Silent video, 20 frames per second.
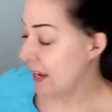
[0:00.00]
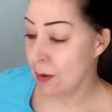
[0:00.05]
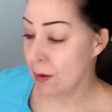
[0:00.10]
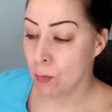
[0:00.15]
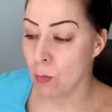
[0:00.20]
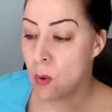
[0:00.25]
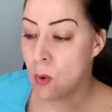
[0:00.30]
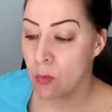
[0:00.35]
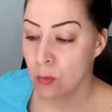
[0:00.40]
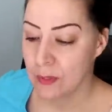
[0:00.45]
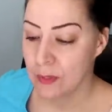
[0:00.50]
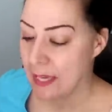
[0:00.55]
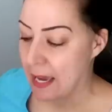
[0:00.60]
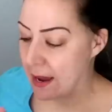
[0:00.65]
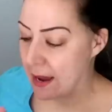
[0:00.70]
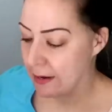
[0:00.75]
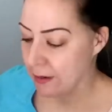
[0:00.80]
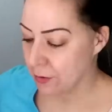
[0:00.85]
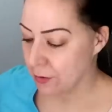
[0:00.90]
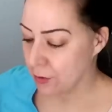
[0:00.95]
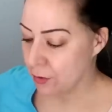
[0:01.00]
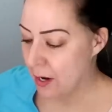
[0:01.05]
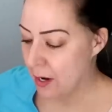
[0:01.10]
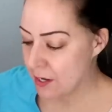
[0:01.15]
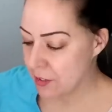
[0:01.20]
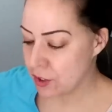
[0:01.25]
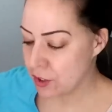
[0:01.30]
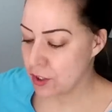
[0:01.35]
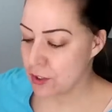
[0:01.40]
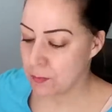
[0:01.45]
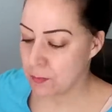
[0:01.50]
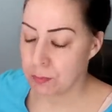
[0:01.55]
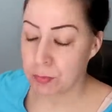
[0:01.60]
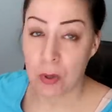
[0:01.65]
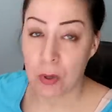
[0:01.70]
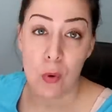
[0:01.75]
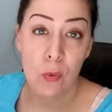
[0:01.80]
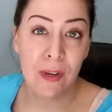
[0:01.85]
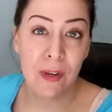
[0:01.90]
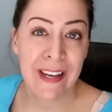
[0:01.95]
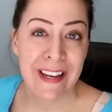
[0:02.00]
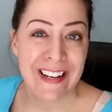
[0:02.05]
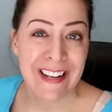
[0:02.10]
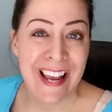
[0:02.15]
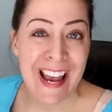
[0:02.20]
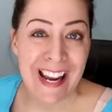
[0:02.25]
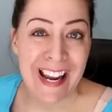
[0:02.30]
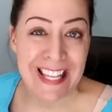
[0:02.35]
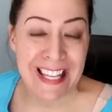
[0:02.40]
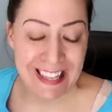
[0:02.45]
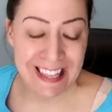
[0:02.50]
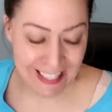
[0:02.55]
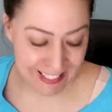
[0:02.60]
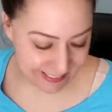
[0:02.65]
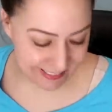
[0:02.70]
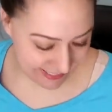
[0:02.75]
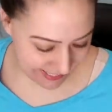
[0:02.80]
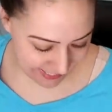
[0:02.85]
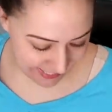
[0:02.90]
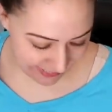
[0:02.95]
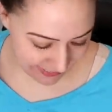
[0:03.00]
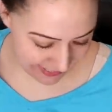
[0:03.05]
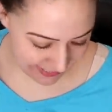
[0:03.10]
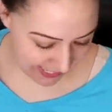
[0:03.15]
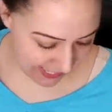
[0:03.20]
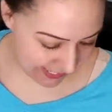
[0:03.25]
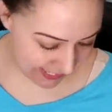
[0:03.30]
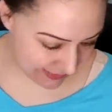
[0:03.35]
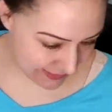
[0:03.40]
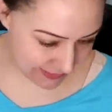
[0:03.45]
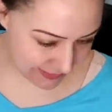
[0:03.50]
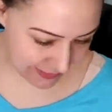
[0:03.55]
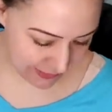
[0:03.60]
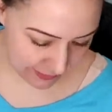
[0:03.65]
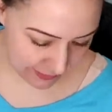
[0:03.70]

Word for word: it won't get crushed, broken, anything like that.